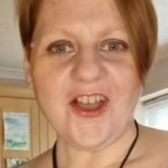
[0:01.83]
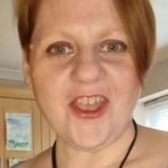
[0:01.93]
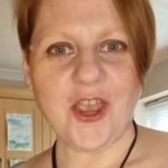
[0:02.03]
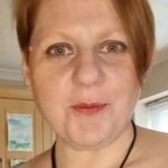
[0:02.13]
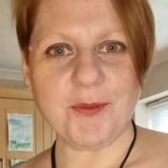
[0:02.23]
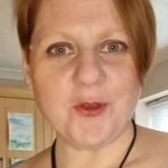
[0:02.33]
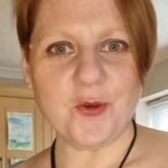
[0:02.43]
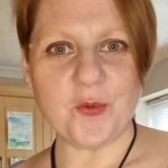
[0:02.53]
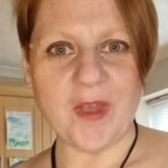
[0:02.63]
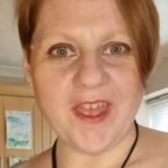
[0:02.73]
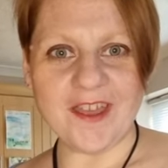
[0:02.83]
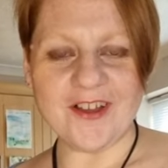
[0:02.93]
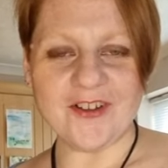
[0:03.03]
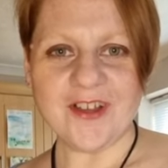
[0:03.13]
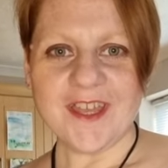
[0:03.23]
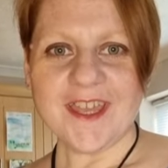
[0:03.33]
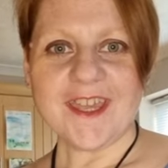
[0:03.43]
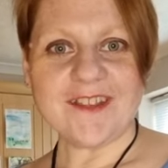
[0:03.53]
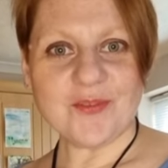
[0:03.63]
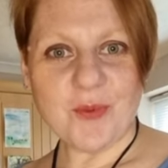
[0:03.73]
I hope you're all well.
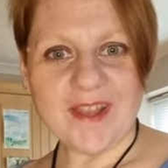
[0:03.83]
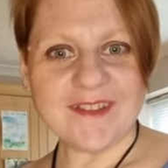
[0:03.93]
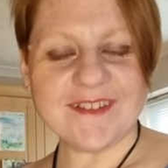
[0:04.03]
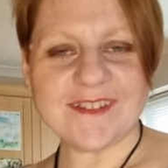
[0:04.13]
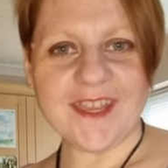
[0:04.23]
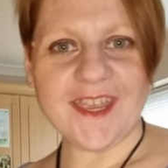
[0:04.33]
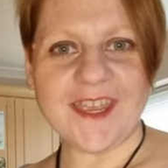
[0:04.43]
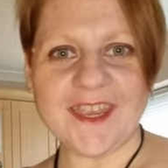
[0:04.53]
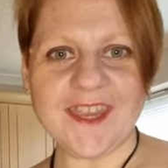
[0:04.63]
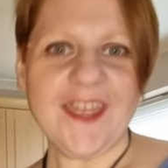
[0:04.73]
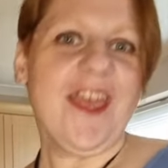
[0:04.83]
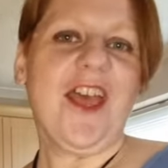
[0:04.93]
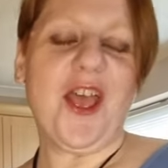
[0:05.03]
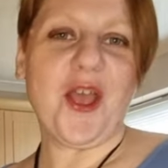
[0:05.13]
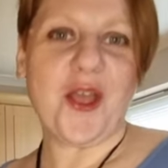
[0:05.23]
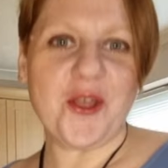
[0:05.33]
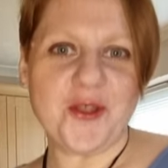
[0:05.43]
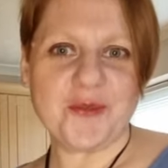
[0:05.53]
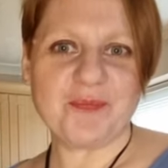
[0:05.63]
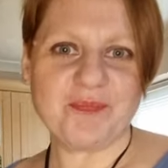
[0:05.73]
It's Wednesday.
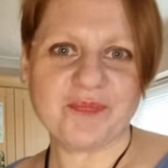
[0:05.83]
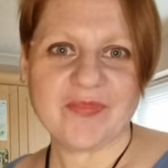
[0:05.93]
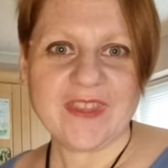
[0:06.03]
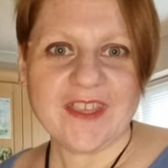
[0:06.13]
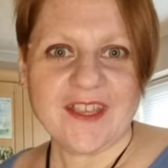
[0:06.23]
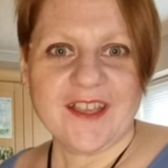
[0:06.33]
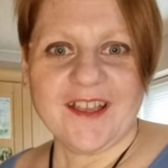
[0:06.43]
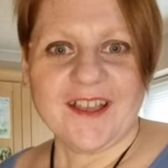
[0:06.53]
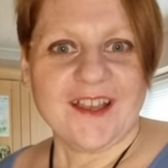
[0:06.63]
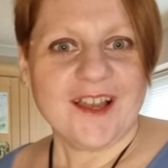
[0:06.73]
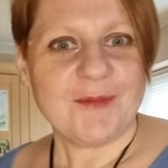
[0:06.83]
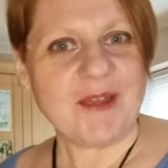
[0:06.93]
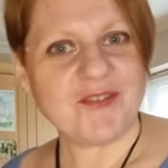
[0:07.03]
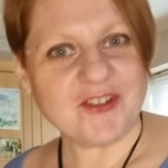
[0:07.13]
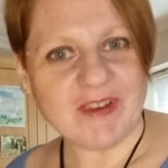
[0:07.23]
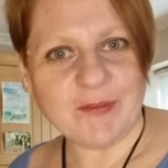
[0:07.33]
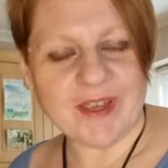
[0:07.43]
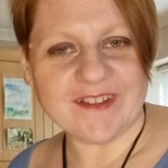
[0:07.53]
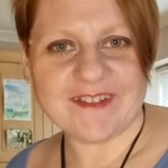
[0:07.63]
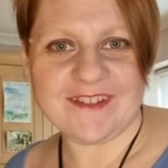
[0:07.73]
Um, I'm having a great
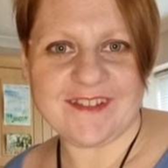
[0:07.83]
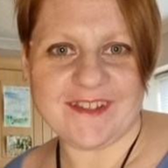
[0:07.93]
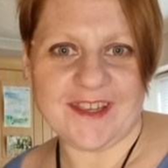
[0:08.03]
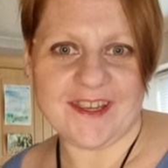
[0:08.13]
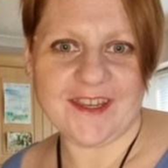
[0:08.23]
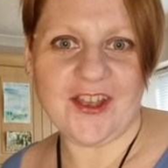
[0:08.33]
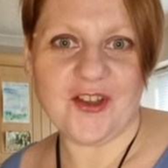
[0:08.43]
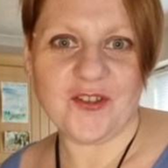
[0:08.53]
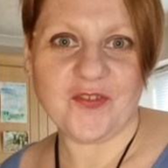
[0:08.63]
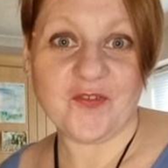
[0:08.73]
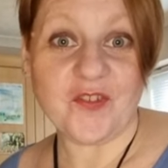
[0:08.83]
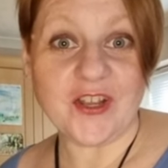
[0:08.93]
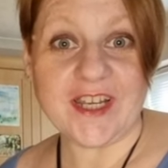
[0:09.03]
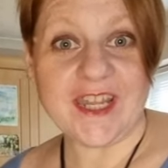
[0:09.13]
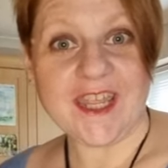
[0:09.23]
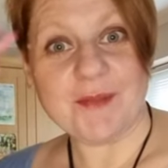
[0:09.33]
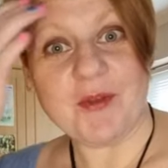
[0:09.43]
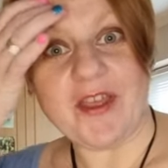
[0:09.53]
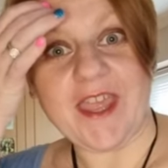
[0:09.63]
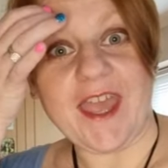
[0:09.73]
Wednesday today. I finally hit
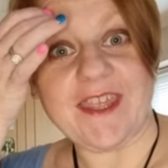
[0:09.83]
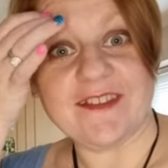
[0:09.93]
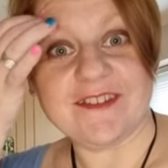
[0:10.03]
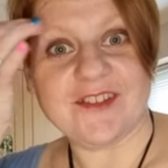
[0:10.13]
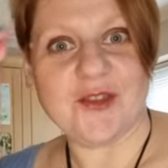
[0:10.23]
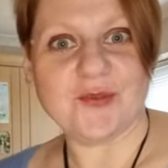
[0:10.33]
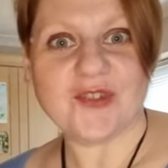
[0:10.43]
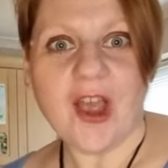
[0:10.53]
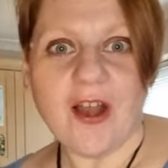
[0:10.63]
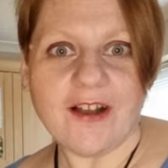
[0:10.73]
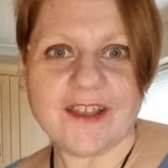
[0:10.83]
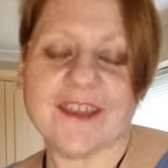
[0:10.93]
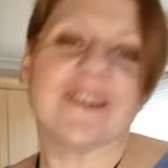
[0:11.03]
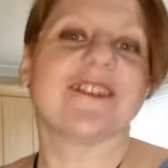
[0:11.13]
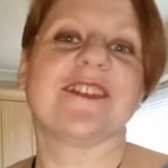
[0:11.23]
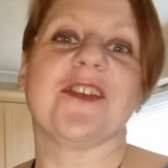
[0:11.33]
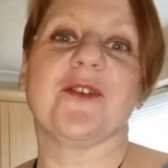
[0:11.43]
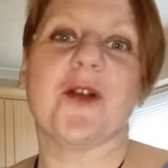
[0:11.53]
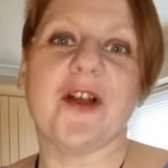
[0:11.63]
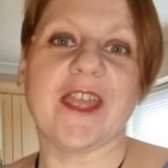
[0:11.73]
my eight stone target, so
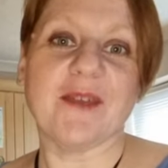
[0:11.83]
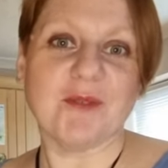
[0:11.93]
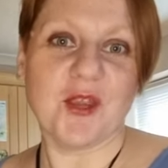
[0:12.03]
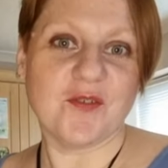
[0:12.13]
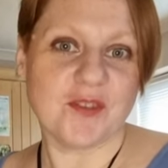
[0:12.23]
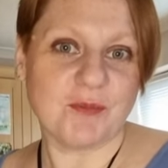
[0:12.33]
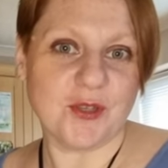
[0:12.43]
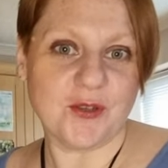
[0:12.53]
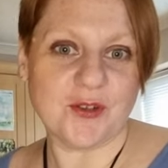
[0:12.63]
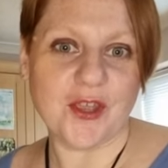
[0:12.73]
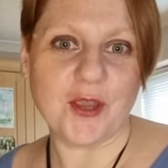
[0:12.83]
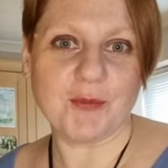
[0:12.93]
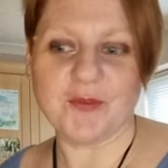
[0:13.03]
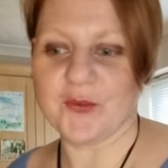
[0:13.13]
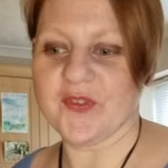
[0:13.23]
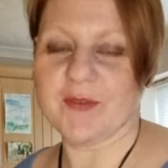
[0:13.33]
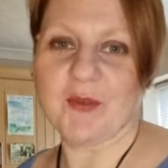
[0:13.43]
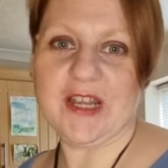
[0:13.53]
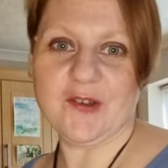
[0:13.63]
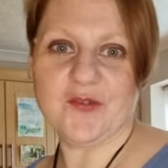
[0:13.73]
I am over the moon. I hope you've all
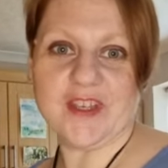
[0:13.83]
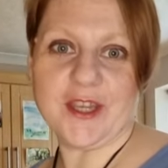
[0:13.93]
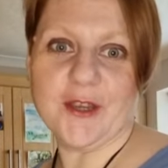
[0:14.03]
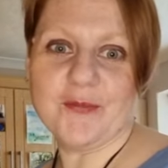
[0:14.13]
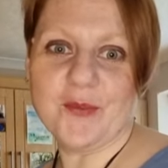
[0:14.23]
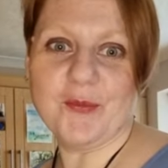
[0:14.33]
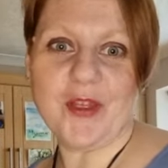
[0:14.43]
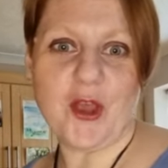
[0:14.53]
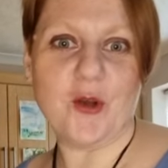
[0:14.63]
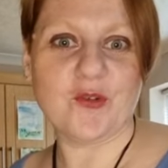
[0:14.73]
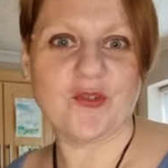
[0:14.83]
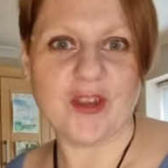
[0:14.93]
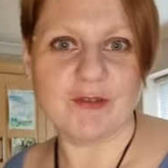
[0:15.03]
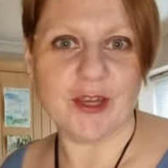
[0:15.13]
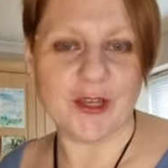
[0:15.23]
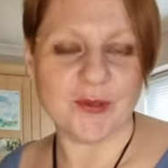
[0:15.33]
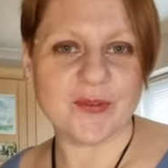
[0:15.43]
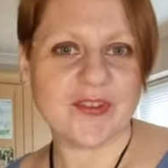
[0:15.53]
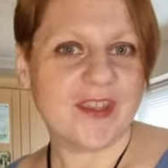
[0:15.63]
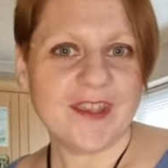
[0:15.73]
seen my little video of all my old
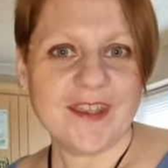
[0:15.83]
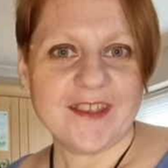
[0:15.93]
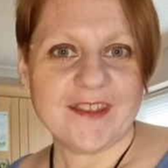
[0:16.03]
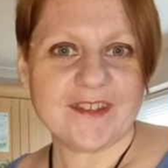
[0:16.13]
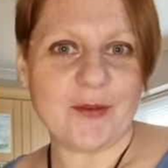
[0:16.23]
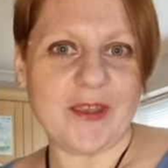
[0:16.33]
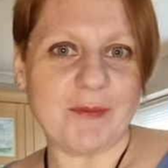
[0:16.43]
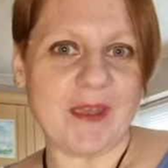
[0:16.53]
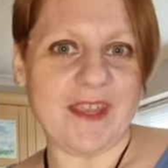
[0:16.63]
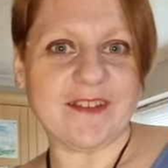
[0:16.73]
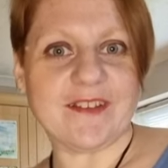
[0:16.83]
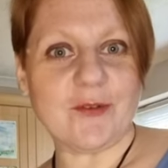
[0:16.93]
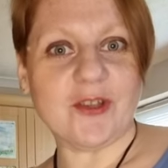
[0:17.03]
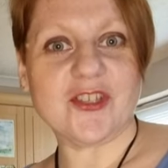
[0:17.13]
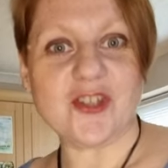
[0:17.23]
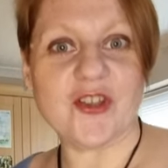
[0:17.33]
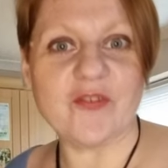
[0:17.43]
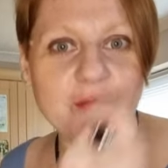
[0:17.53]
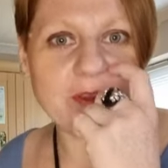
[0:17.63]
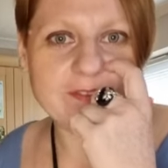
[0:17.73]
photos. It's quite amazing. It's quite
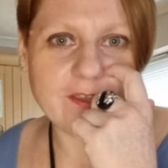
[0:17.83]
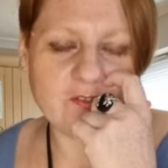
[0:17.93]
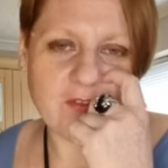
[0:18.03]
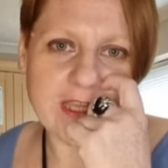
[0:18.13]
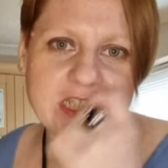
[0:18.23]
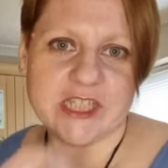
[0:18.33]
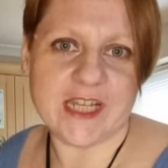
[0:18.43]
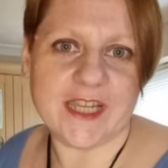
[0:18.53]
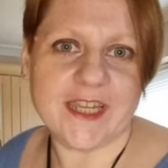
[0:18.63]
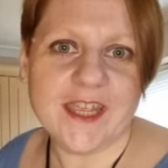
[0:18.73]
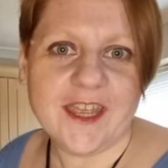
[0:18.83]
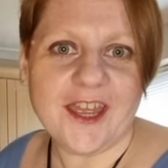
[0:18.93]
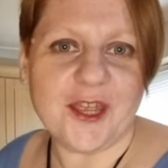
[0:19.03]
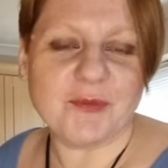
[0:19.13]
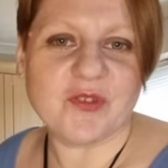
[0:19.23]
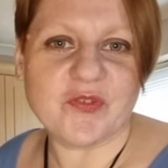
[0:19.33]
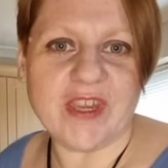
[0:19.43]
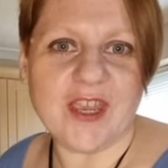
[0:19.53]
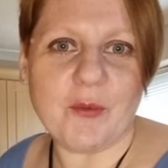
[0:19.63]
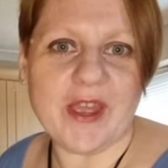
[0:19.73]
shocking for myself actually um, to
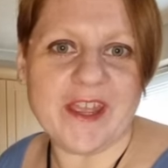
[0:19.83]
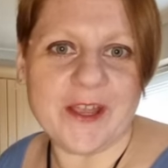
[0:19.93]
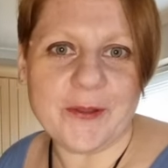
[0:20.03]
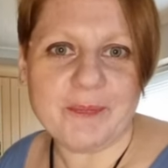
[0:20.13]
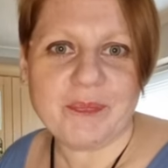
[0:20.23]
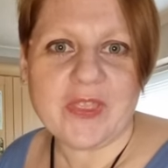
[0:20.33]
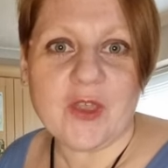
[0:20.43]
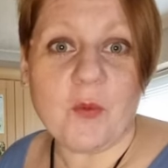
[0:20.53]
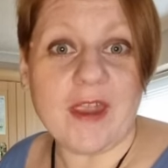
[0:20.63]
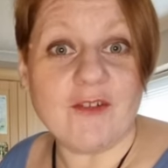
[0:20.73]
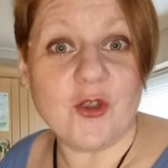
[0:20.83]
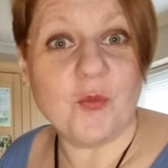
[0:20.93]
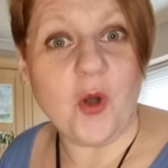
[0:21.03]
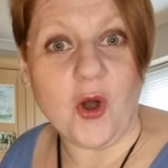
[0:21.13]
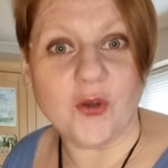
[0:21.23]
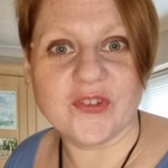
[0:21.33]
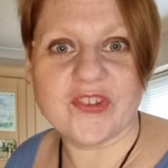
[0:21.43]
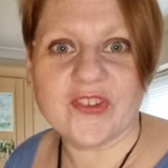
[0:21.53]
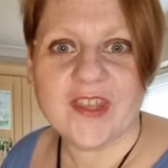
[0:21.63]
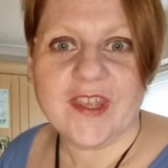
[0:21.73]
think where where I
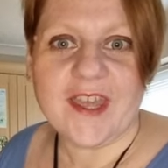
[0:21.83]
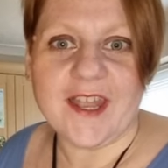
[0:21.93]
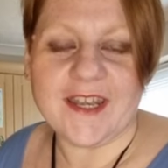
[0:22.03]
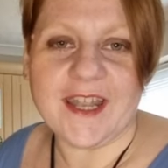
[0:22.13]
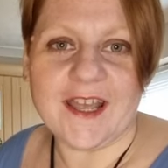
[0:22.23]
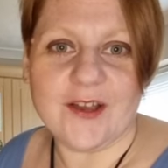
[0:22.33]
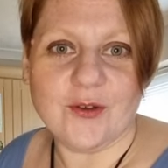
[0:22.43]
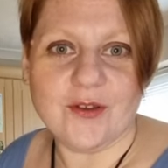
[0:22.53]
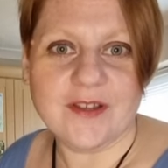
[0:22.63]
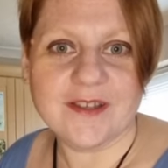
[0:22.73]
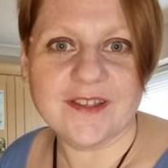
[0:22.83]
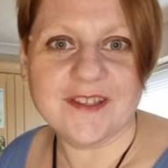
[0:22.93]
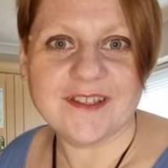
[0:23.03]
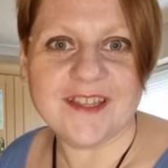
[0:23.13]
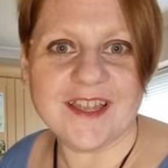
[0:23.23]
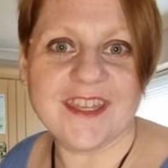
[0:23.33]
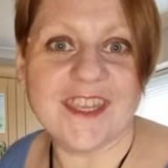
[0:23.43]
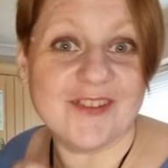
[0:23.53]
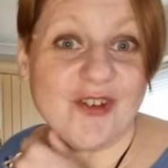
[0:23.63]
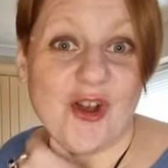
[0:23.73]
was and now a
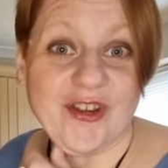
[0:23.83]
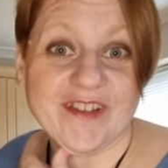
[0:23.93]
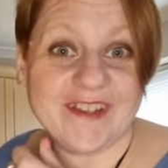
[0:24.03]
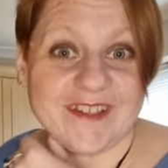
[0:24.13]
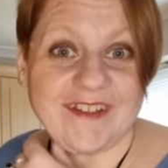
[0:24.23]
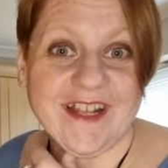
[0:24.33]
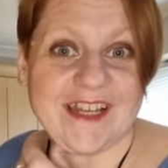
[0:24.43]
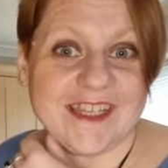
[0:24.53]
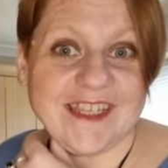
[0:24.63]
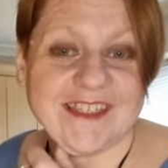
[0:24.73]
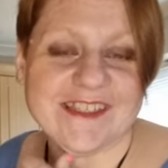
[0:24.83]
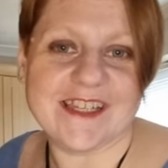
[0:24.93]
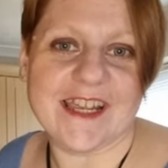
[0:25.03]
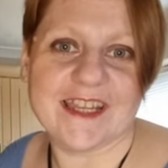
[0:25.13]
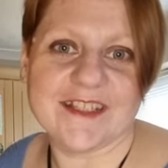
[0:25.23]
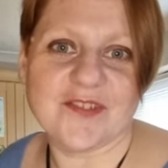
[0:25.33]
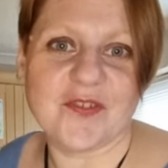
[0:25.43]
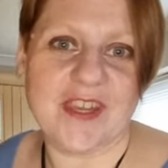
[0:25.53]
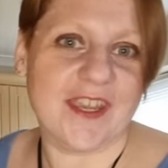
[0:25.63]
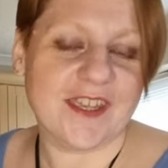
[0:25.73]
year on, it's exactly a year today, and to
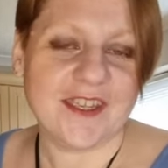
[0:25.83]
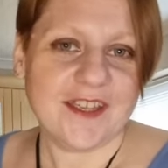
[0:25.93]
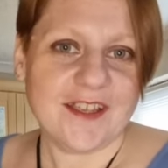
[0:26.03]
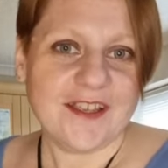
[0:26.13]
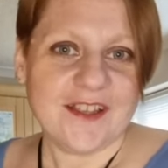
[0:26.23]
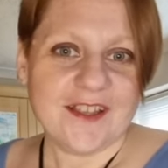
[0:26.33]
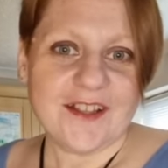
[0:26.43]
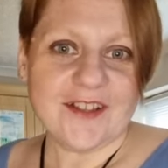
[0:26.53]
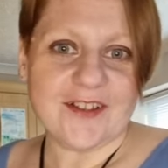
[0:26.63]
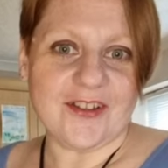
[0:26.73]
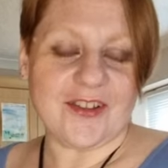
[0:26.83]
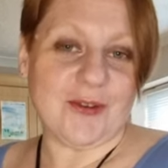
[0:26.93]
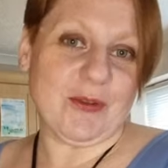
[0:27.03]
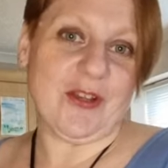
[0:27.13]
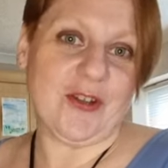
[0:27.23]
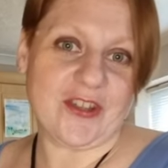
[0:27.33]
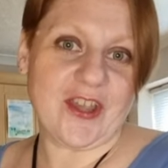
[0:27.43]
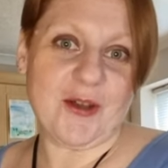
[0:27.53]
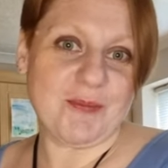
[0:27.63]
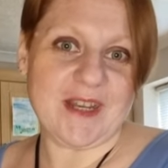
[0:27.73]
think like, oh my God, I
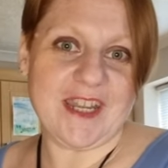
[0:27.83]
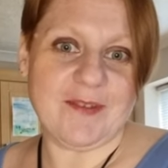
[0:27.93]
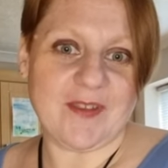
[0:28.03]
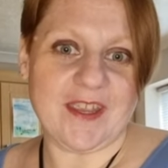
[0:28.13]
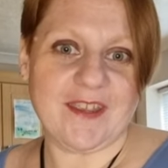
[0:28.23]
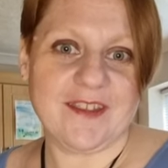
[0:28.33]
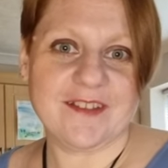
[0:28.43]
can't believe it.